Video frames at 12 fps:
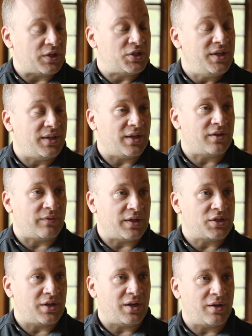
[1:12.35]
But she did
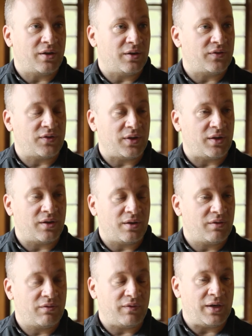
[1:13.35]
eventually because she
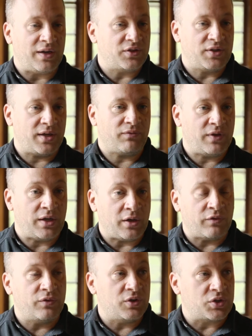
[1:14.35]
realized she had really
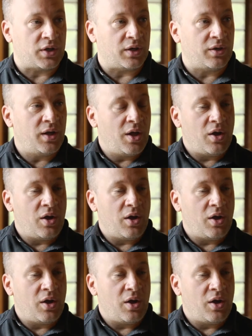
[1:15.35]
no future in